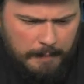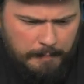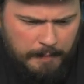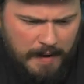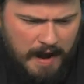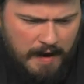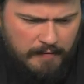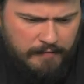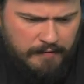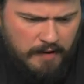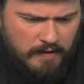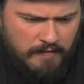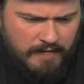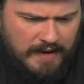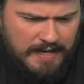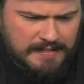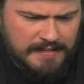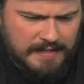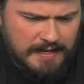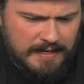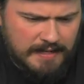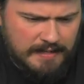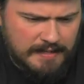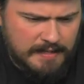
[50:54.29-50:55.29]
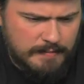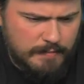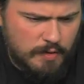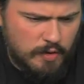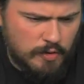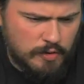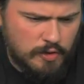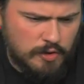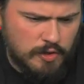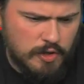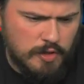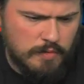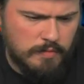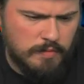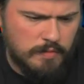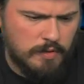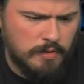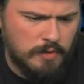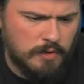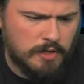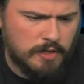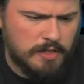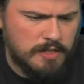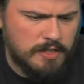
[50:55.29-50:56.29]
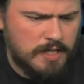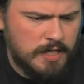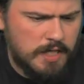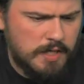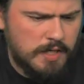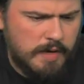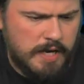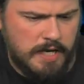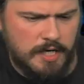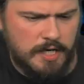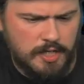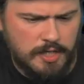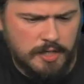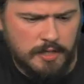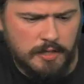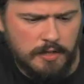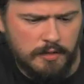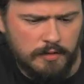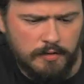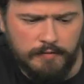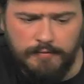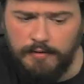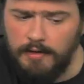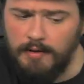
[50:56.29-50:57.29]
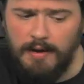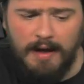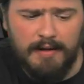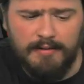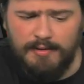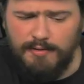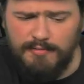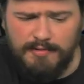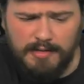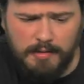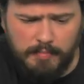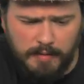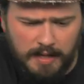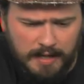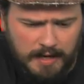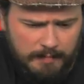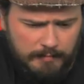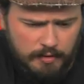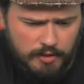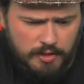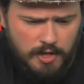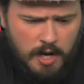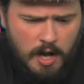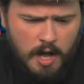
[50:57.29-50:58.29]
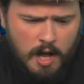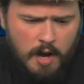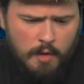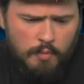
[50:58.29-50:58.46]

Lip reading: Path of Exile is a more suitable continuation. Good for you. I don't really play that much.